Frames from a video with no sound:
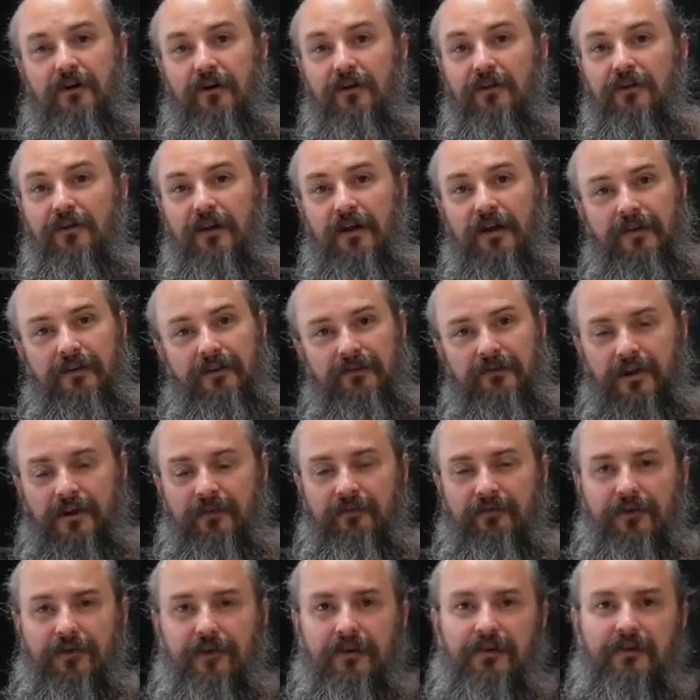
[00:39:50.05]
online
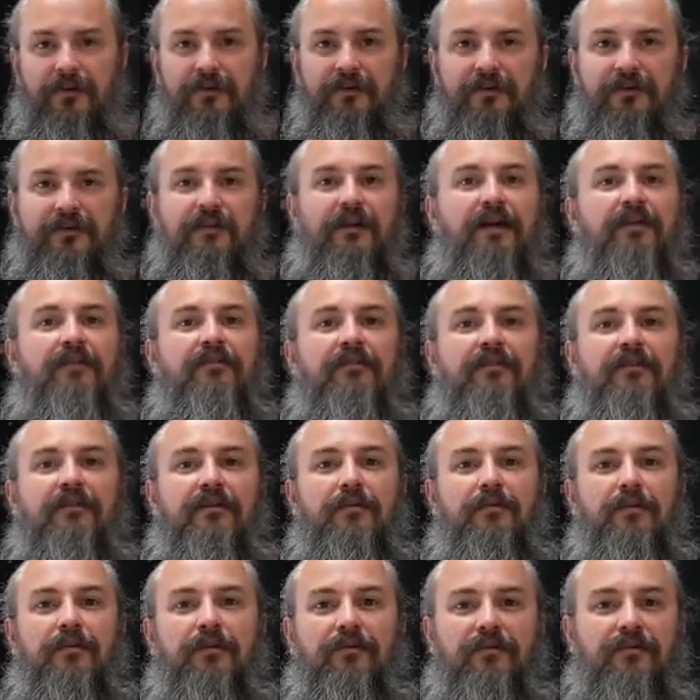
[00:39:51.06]
traffic into that city
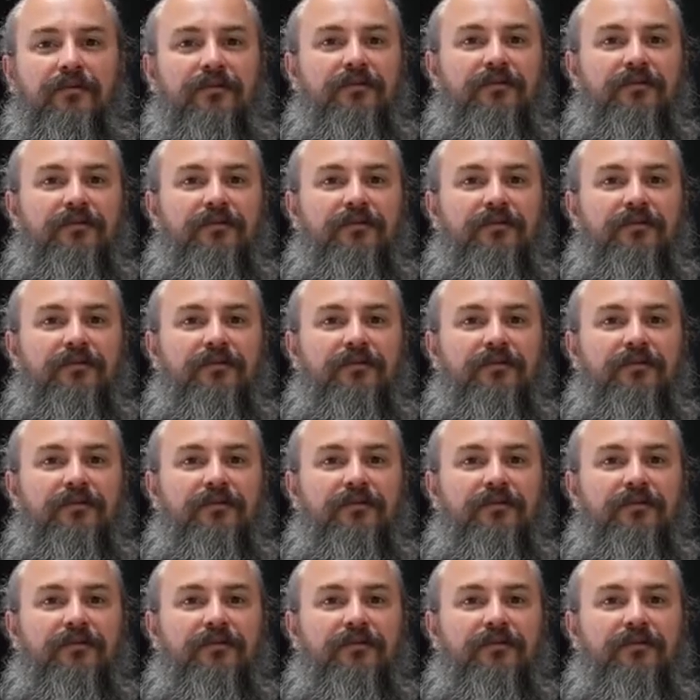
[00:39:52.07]
because